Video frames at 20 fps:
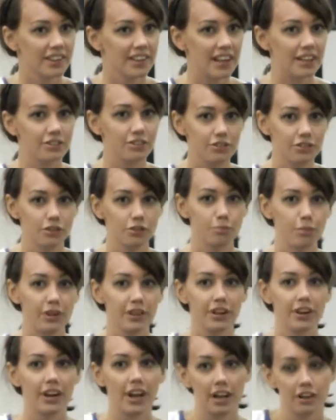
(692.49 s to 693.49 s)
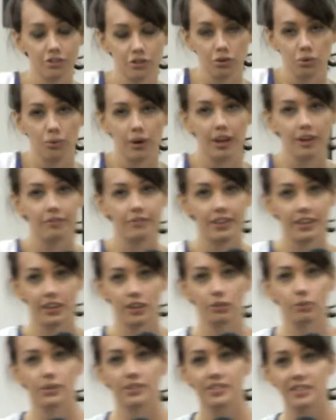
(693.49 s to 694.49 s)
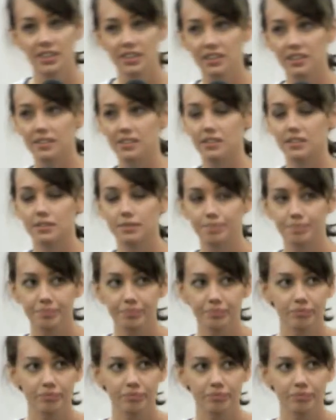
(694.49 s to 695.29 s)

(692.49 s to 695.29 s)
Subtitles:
That's just been their natural way of dealing with sicknesses.